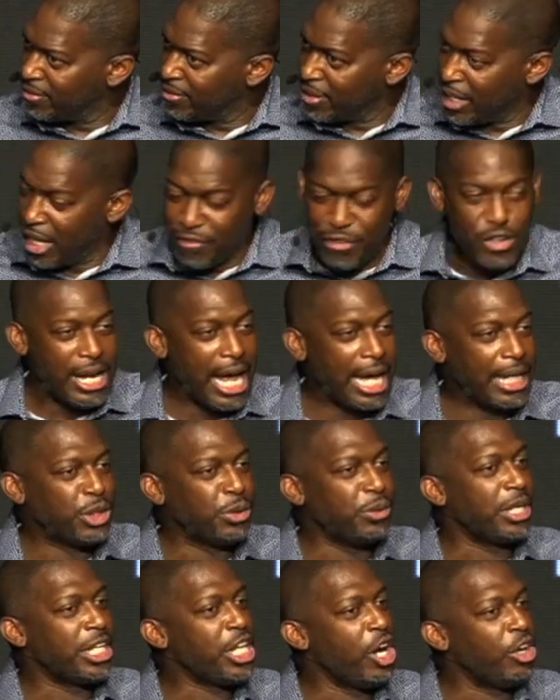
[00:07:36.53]
If you're not
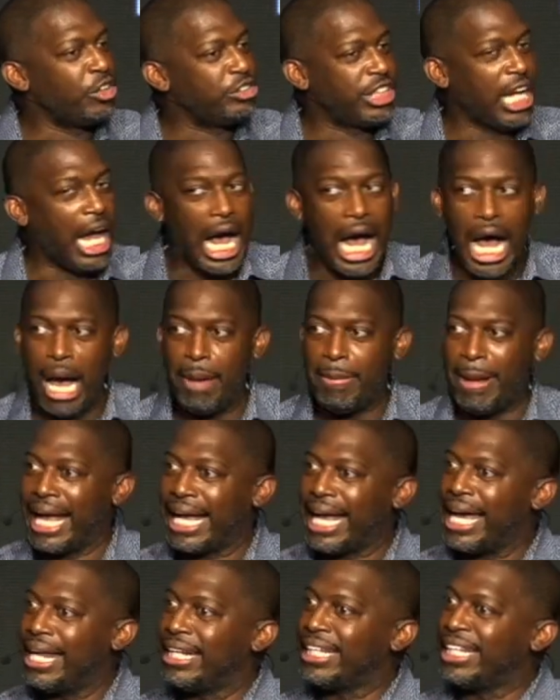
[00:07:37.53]
doing your job, I
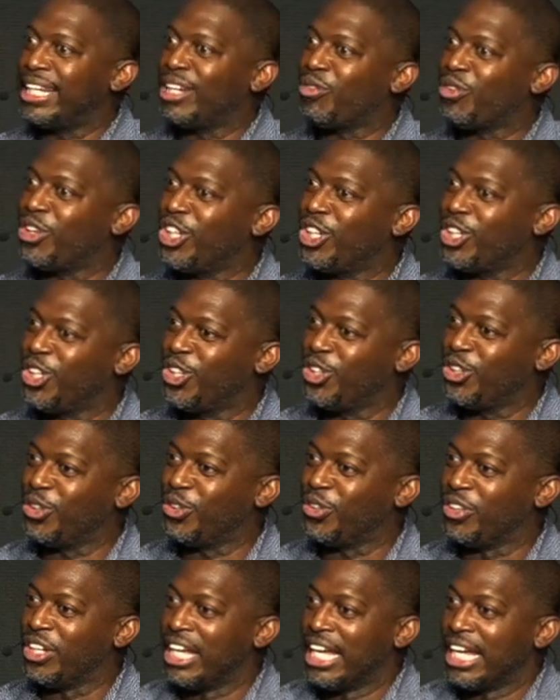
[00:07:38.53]
got to get rid of you.